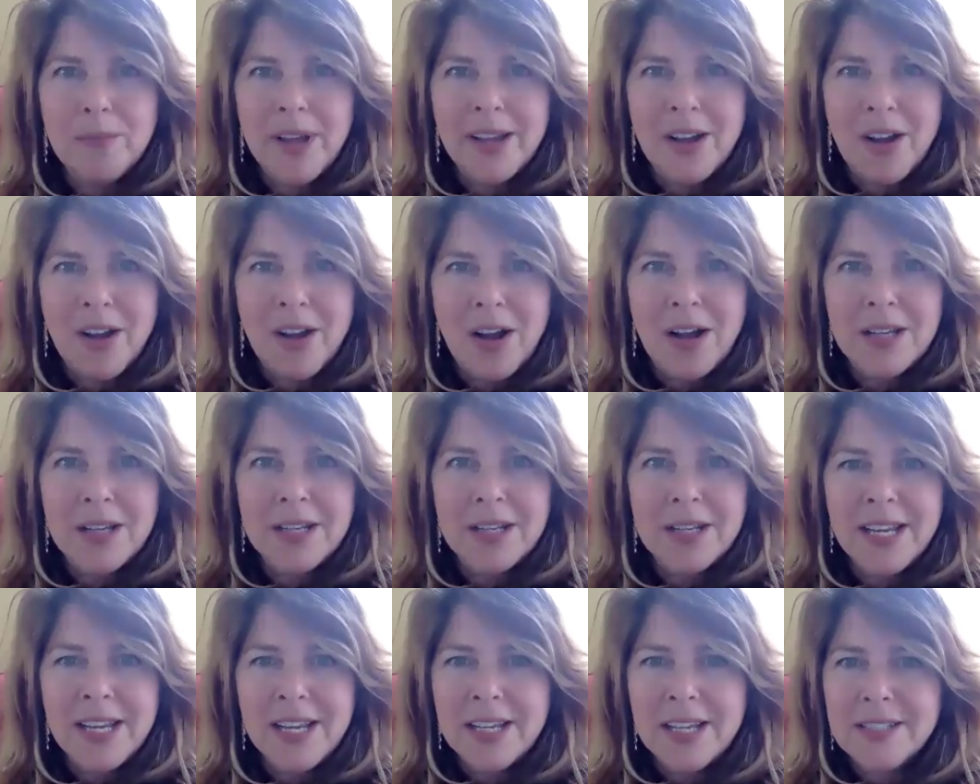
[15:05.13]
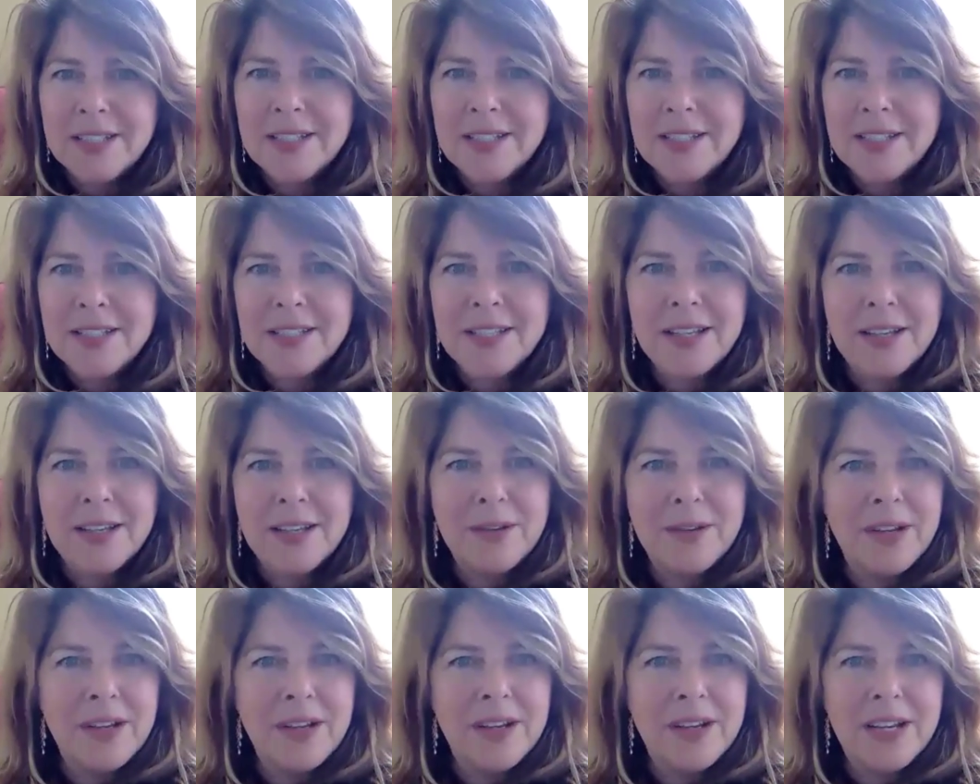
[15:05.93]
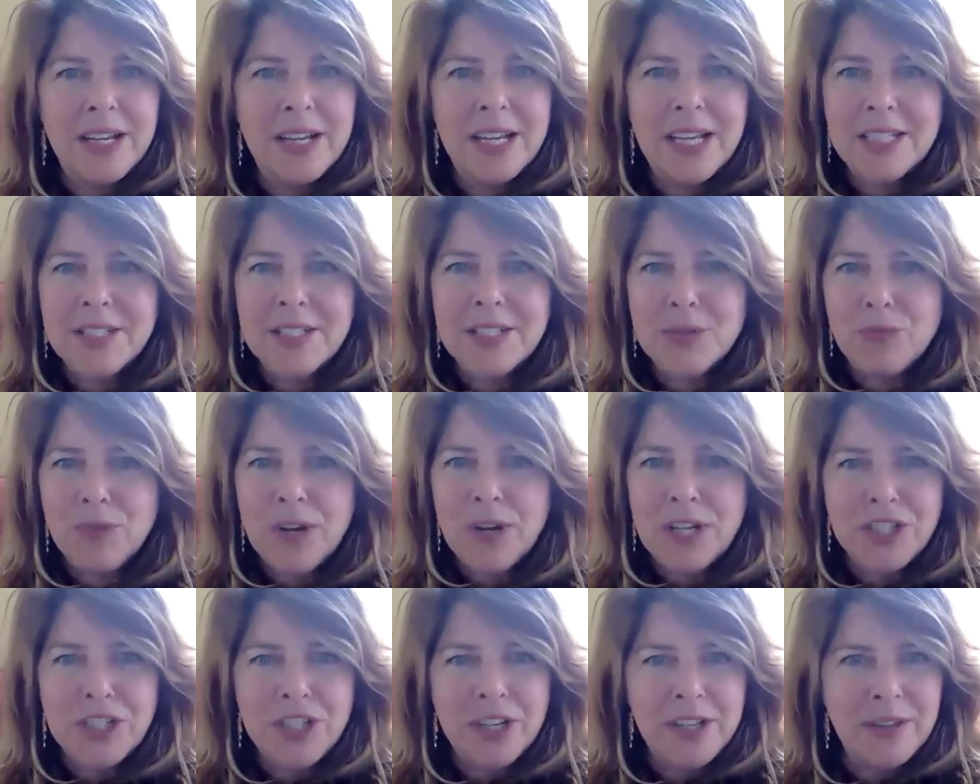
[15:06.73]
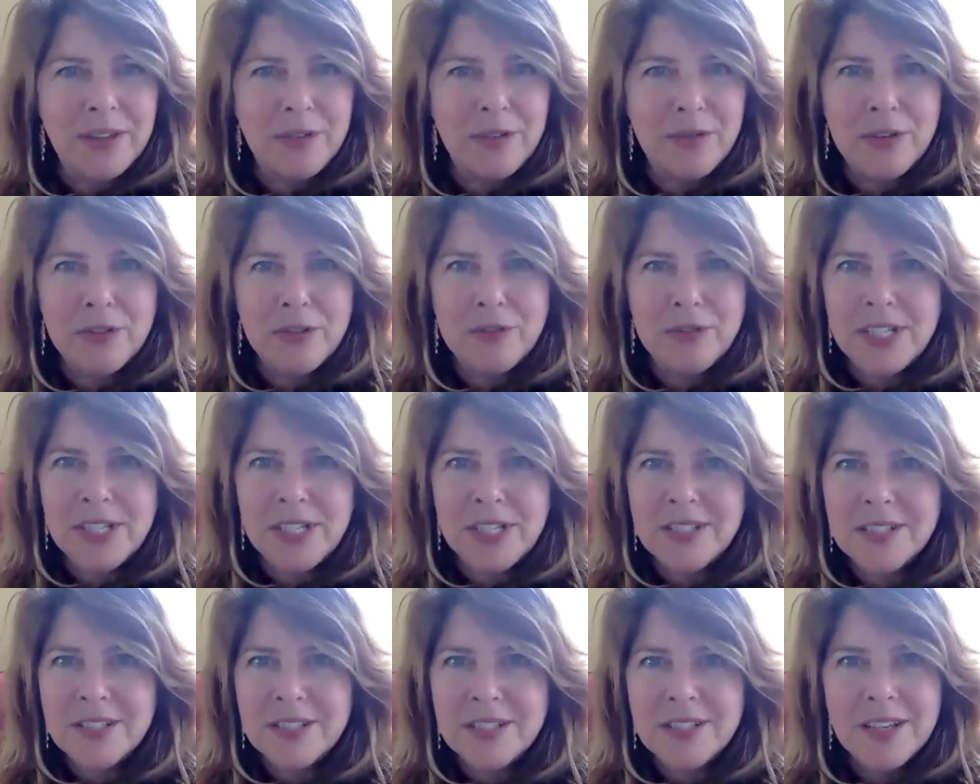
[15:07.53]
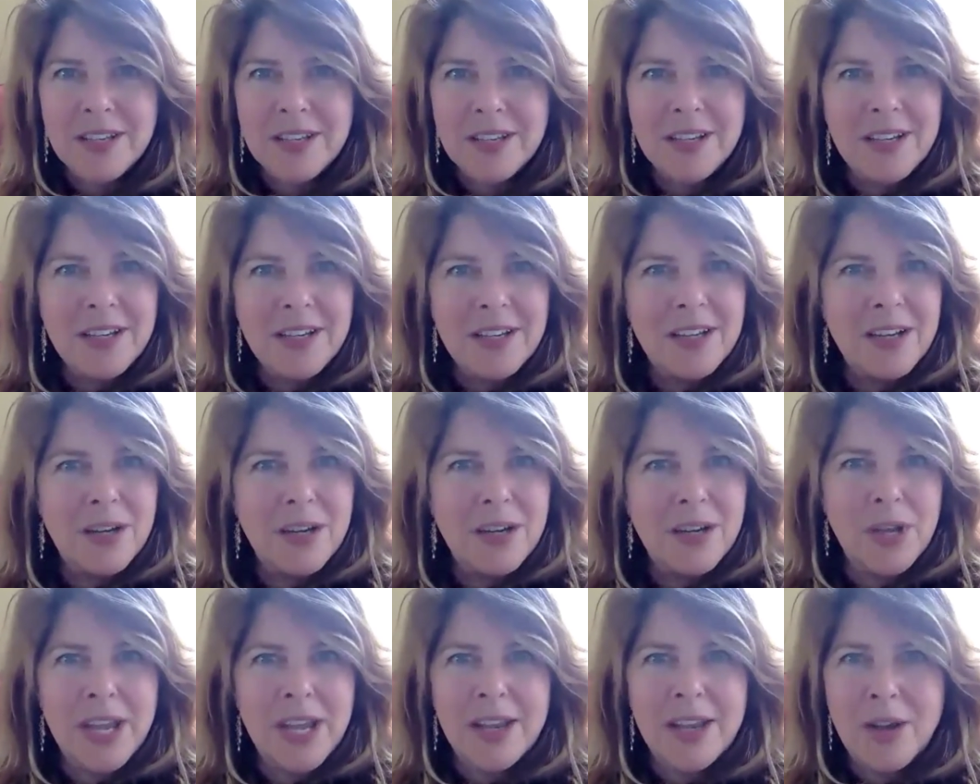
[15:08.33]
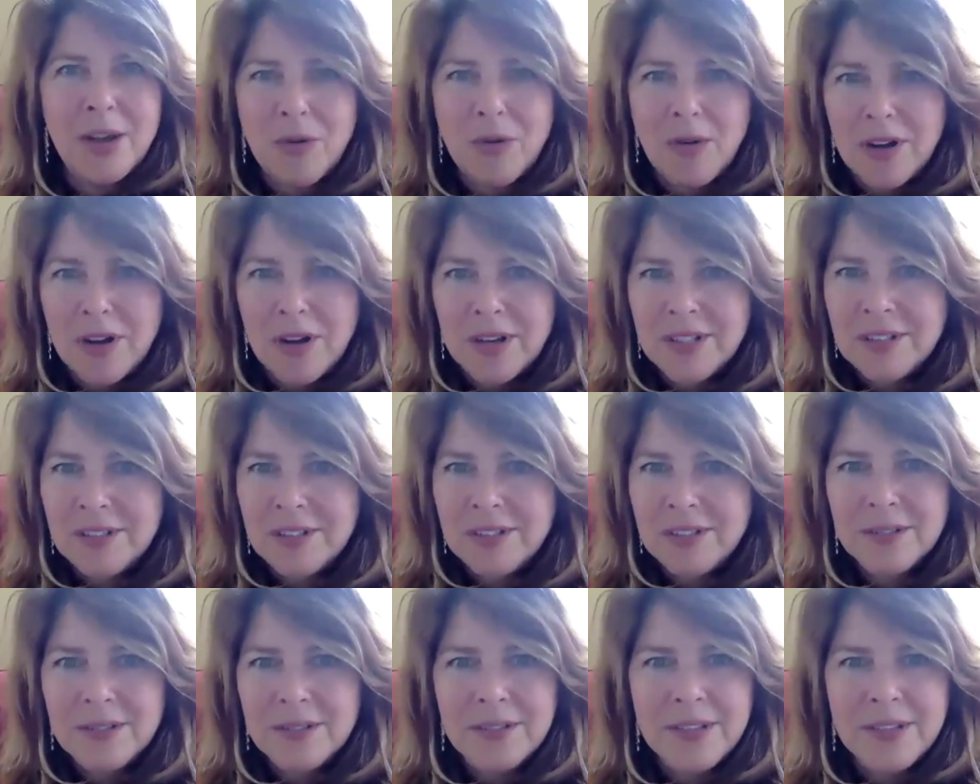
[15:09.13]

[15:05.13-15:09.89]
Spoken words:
my God, it's Russia in the 50s. Okay, go on.